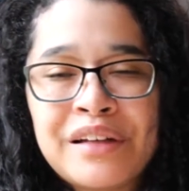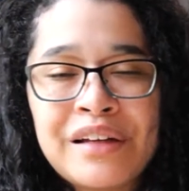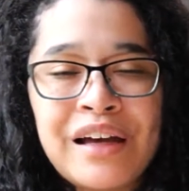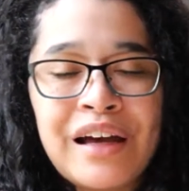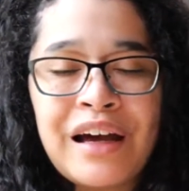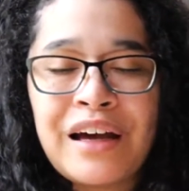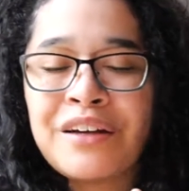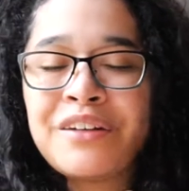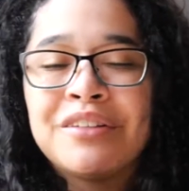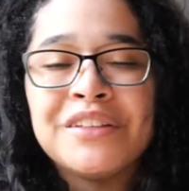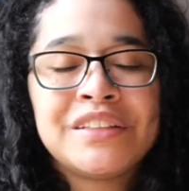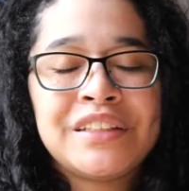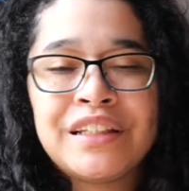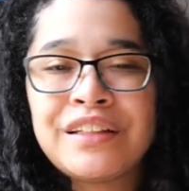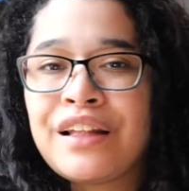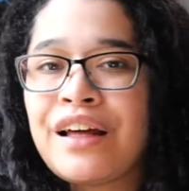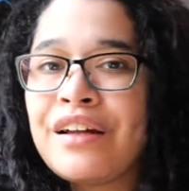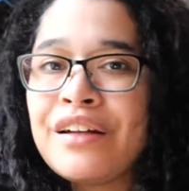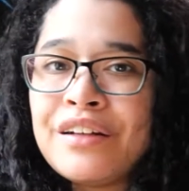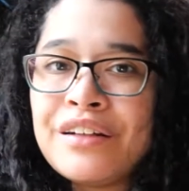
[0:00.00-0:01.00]
I don't say
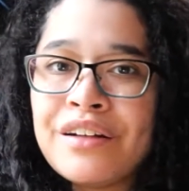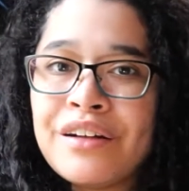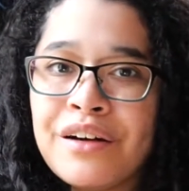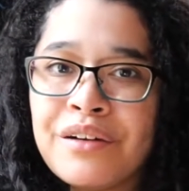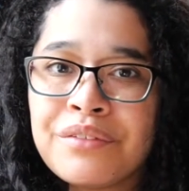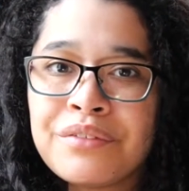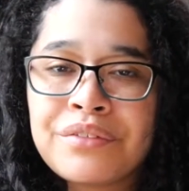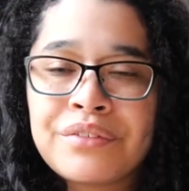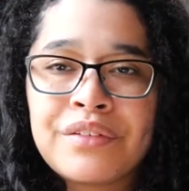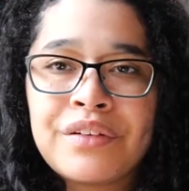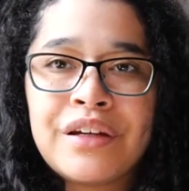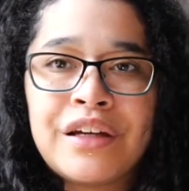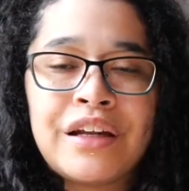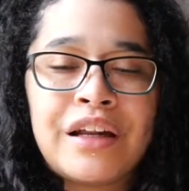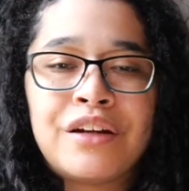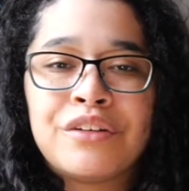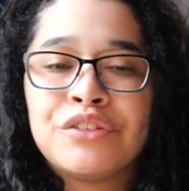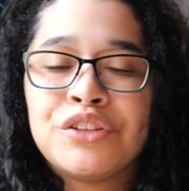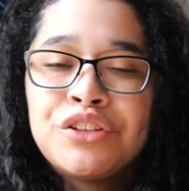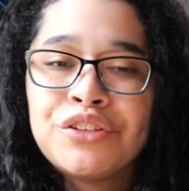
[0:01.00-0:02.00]
that enough, and I
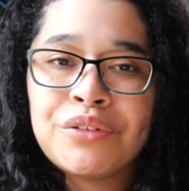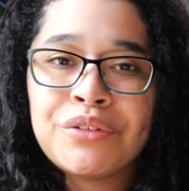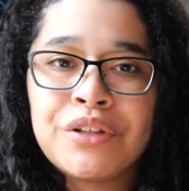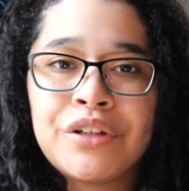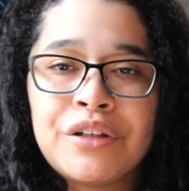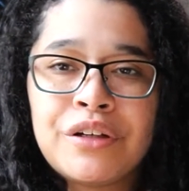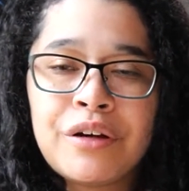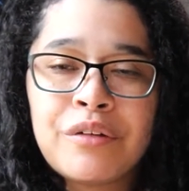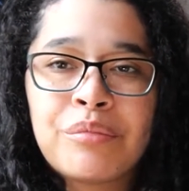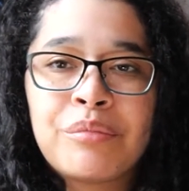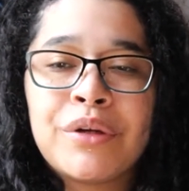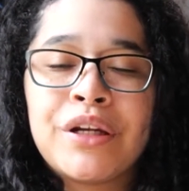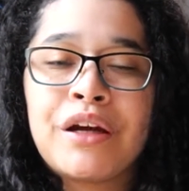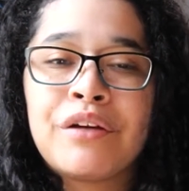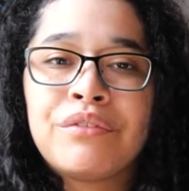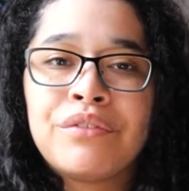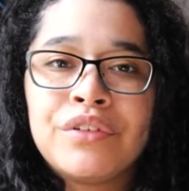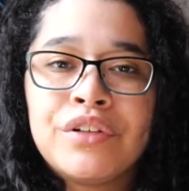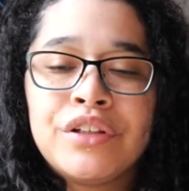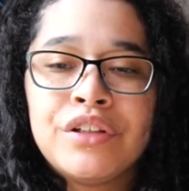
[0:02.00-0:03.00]
don't show it enough, but I
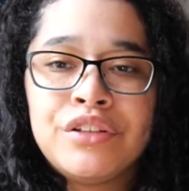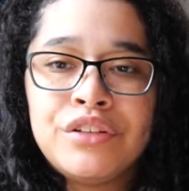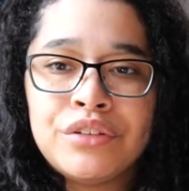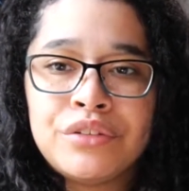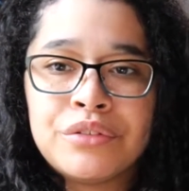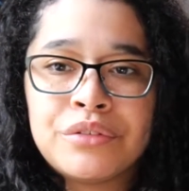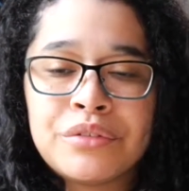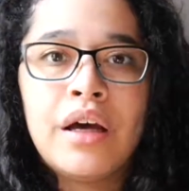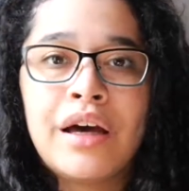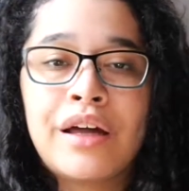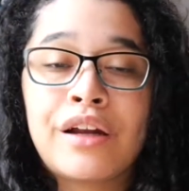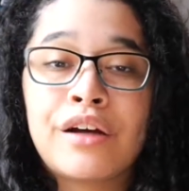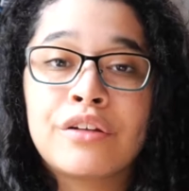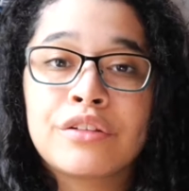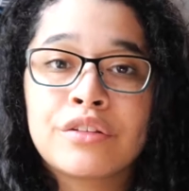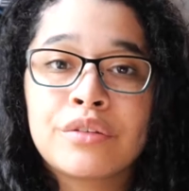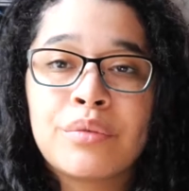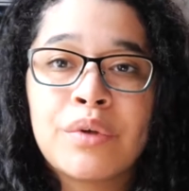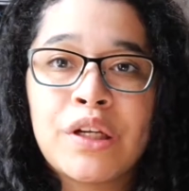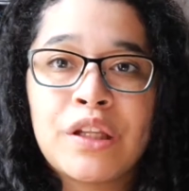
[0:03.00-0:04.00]
really do. And I
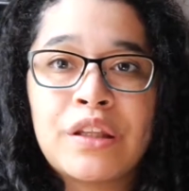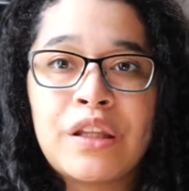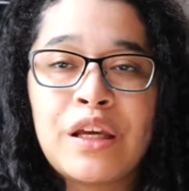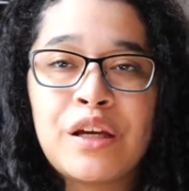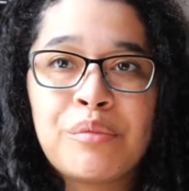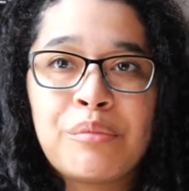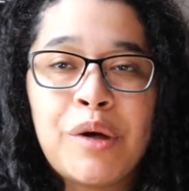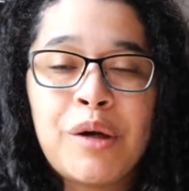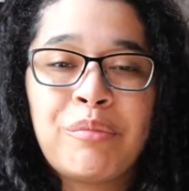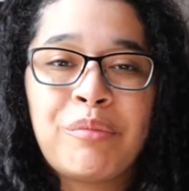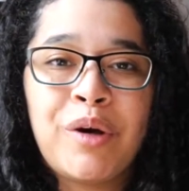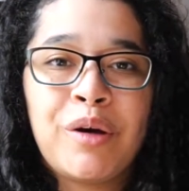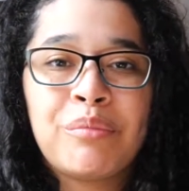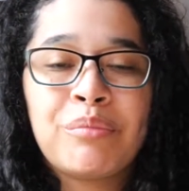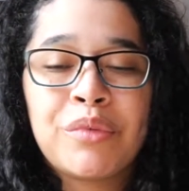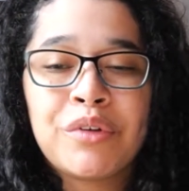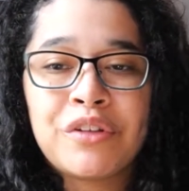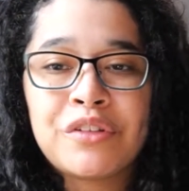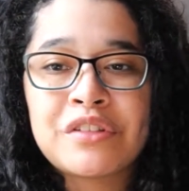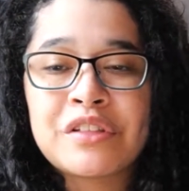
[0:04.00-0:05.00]
also want to thank my
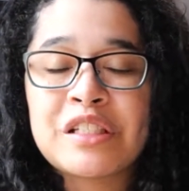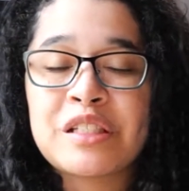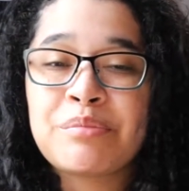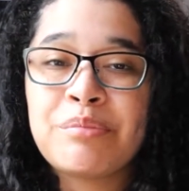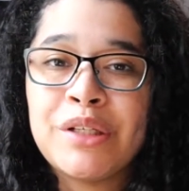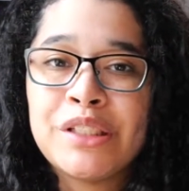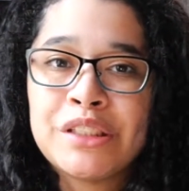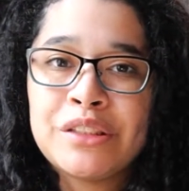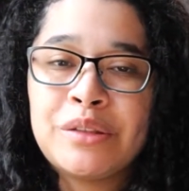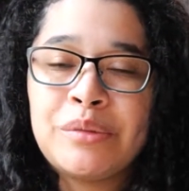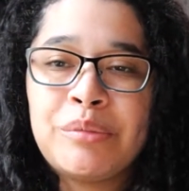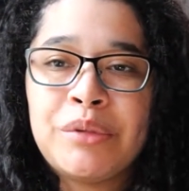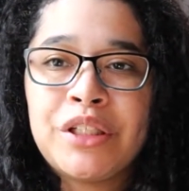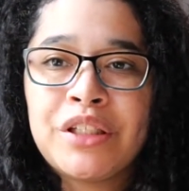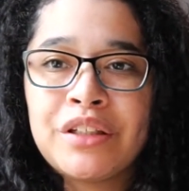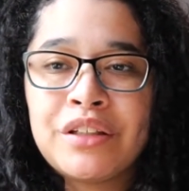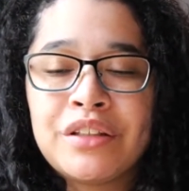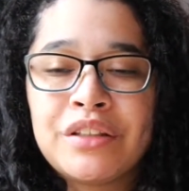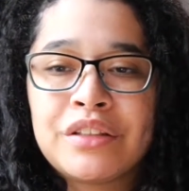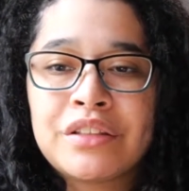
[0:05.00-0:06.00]
members, especially
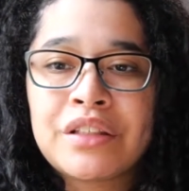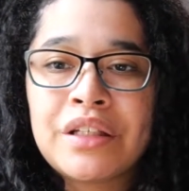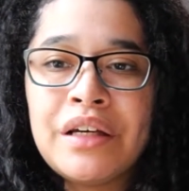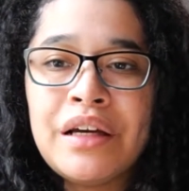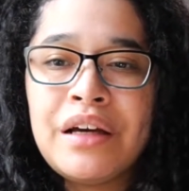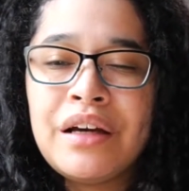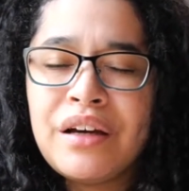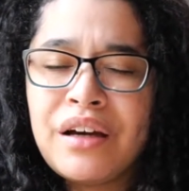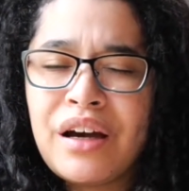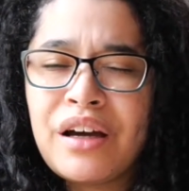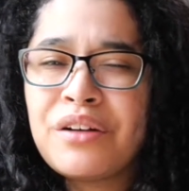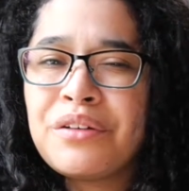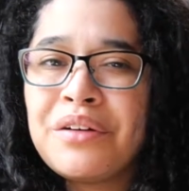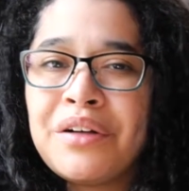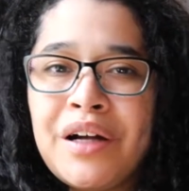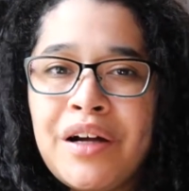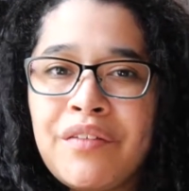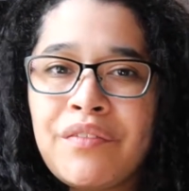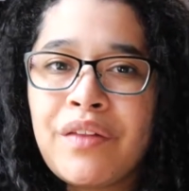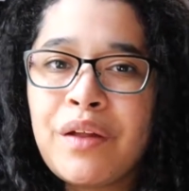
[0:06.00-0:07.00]
because I don't
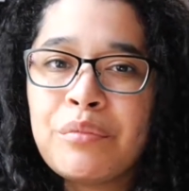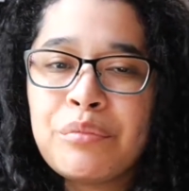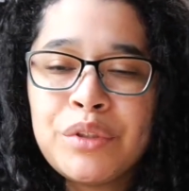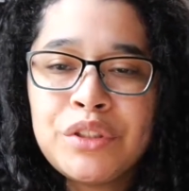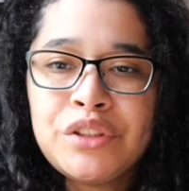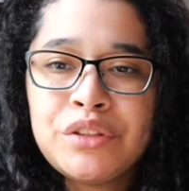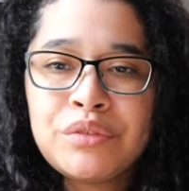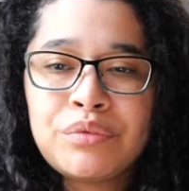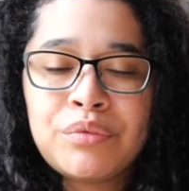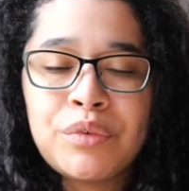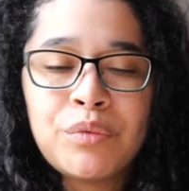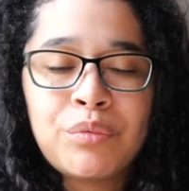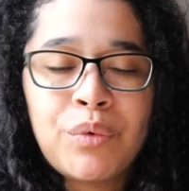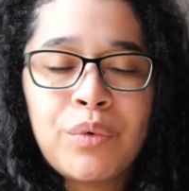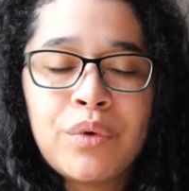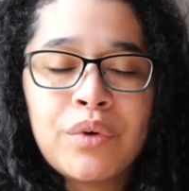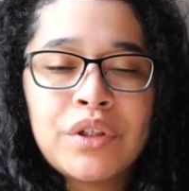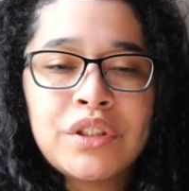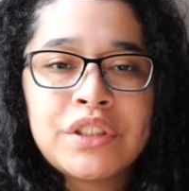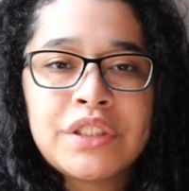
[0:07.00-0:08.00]
have that much
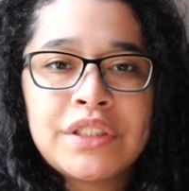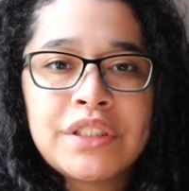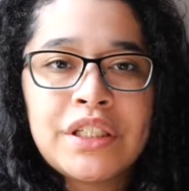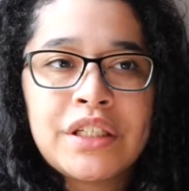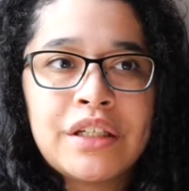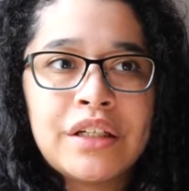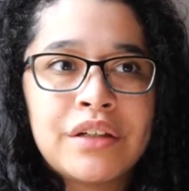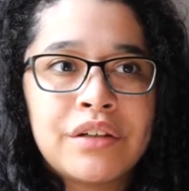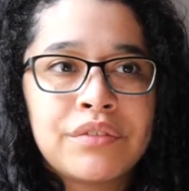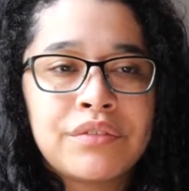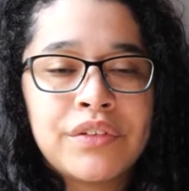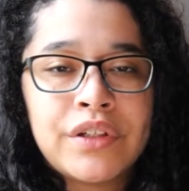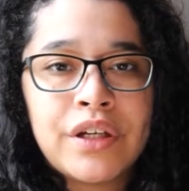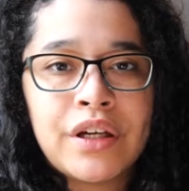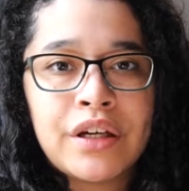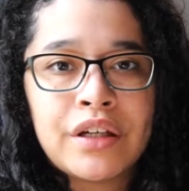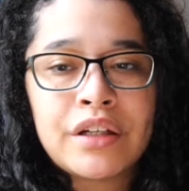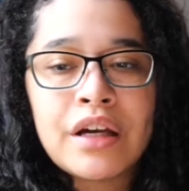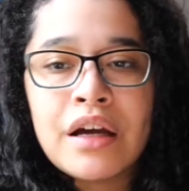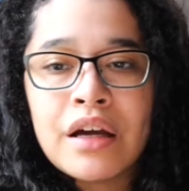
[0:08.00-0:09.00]
rewards to give
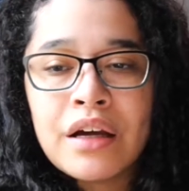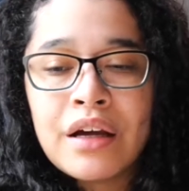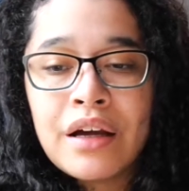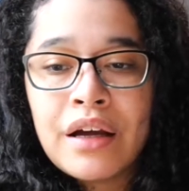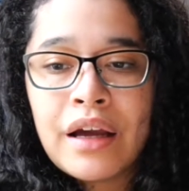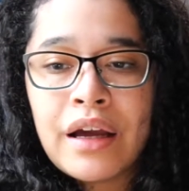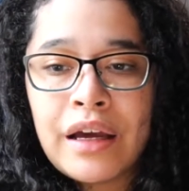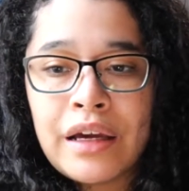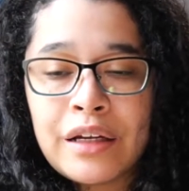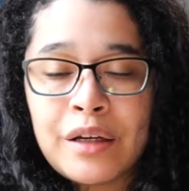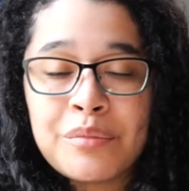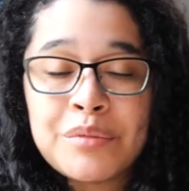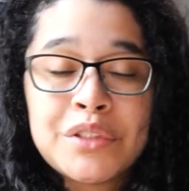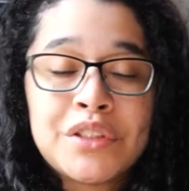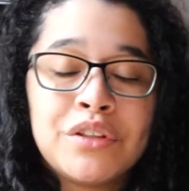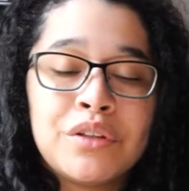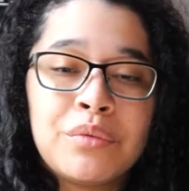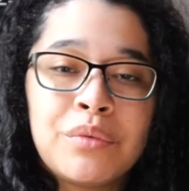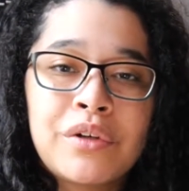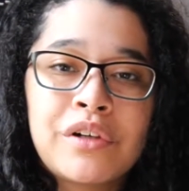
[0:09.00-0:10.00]
yet, and I'm
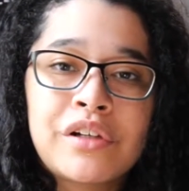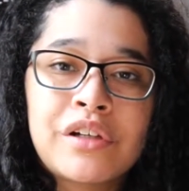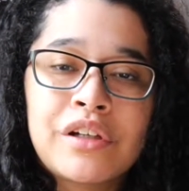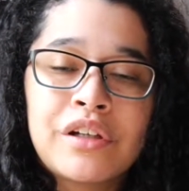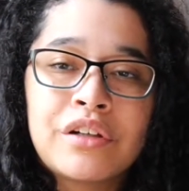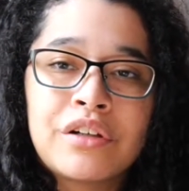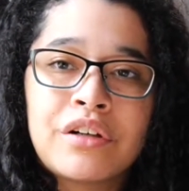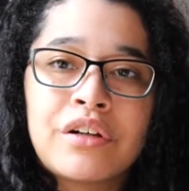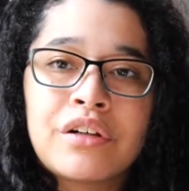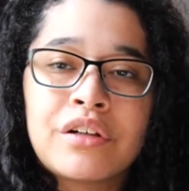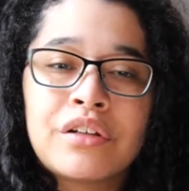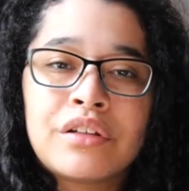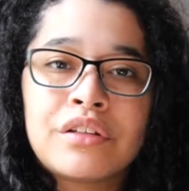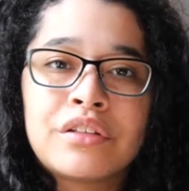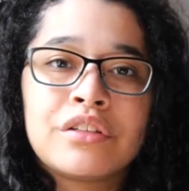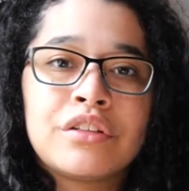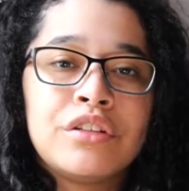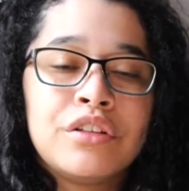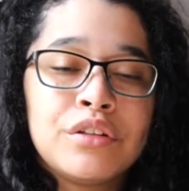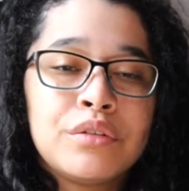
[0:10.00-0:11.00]
still working on
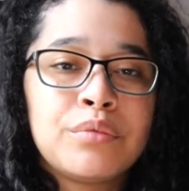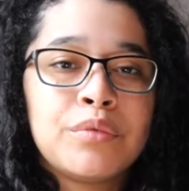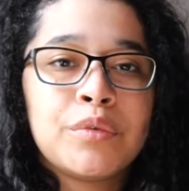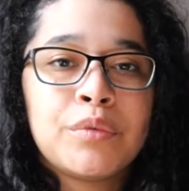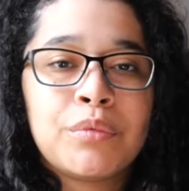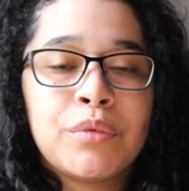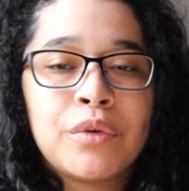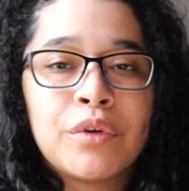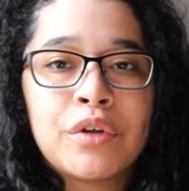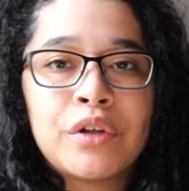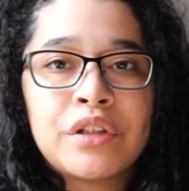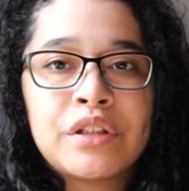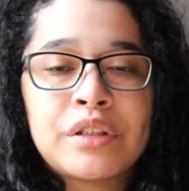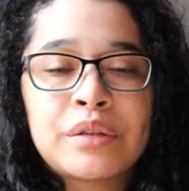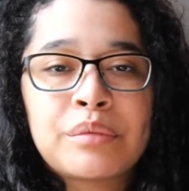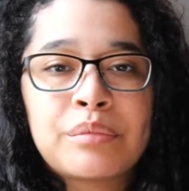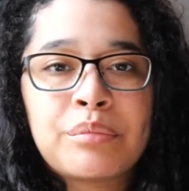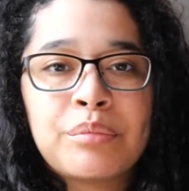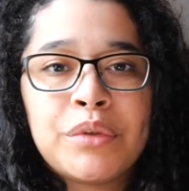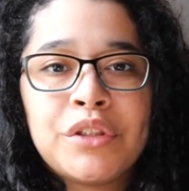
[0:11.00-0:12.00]
good rewards,
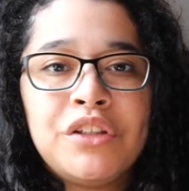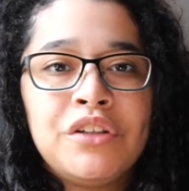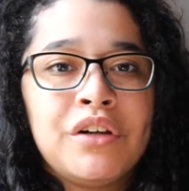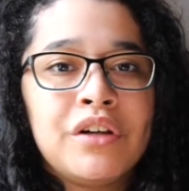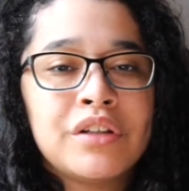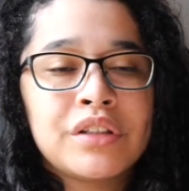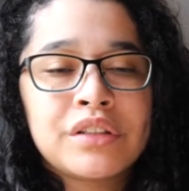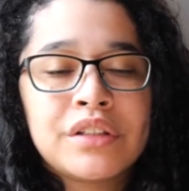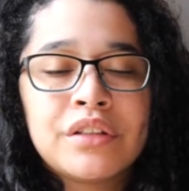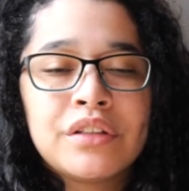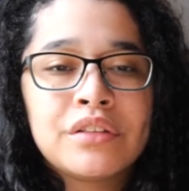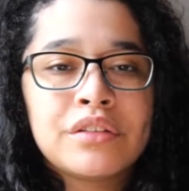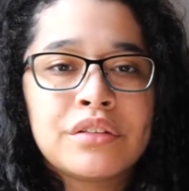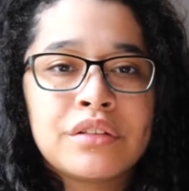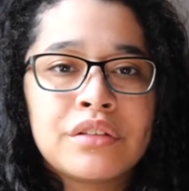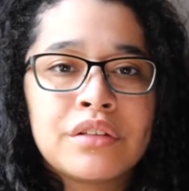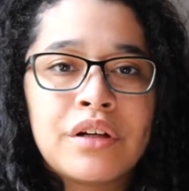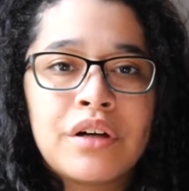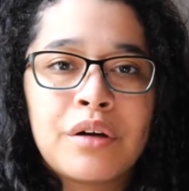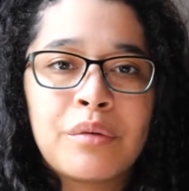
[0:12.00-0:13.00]
but y'all still
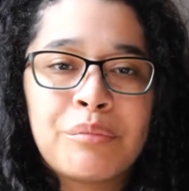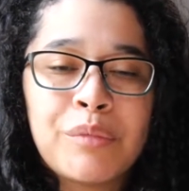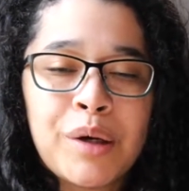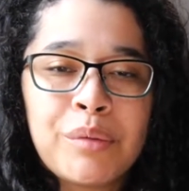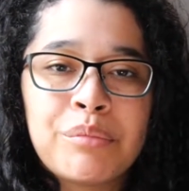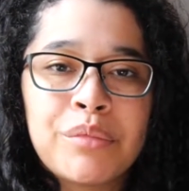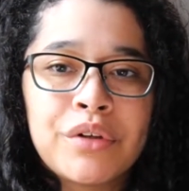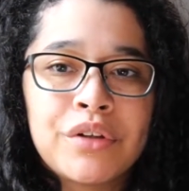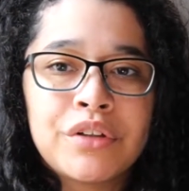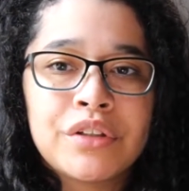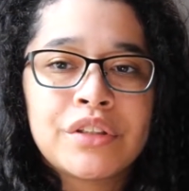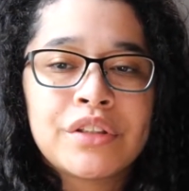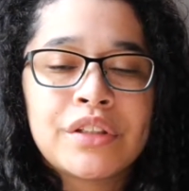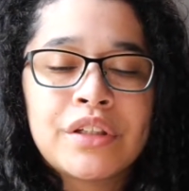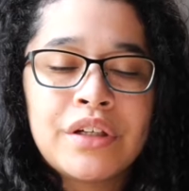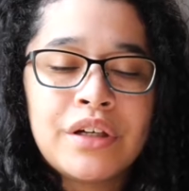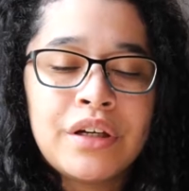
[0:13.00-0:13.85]
are members,